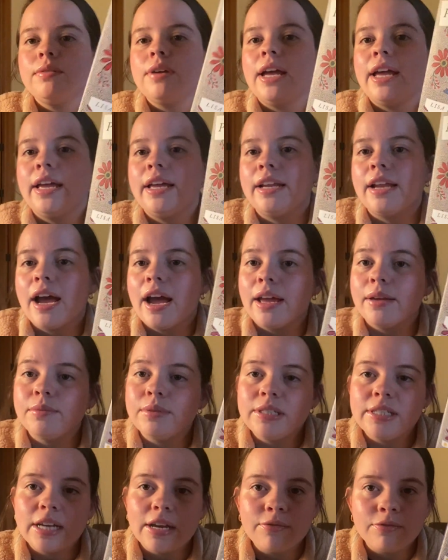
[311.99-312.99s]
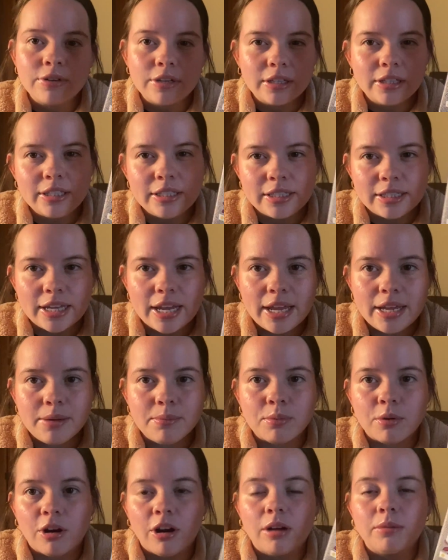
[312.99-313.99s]
and I would definitely say
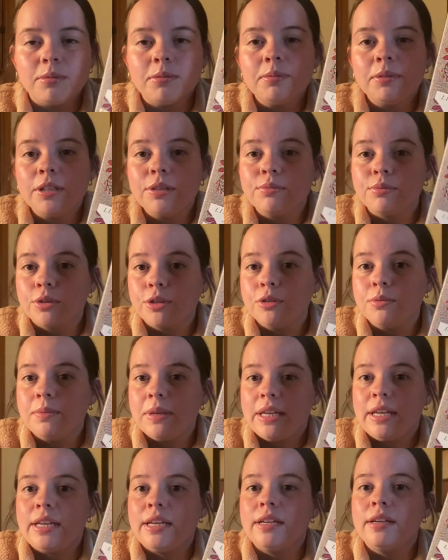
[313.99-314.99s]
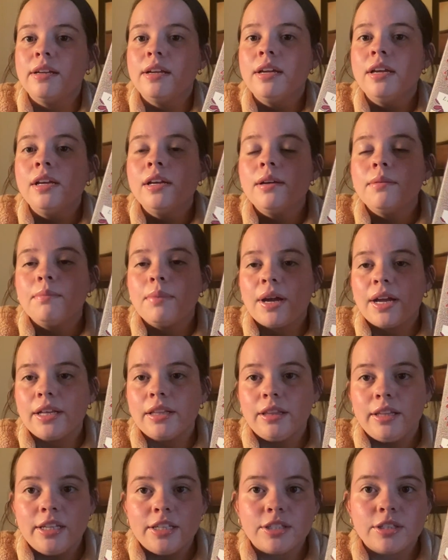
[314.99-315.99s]
probably Ruby by
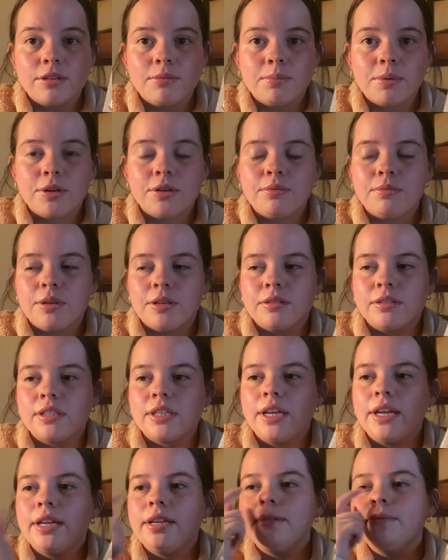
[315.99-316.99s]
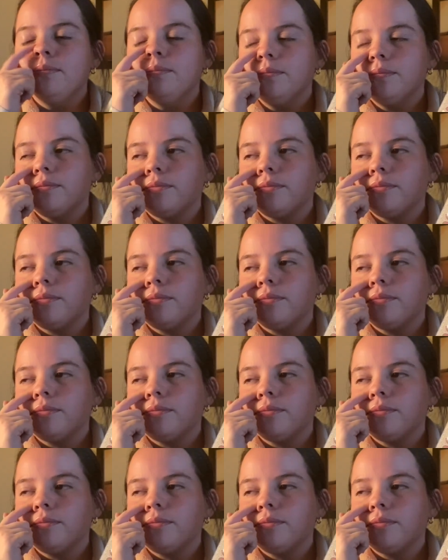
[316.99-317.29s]
Lisa Bird Wilson.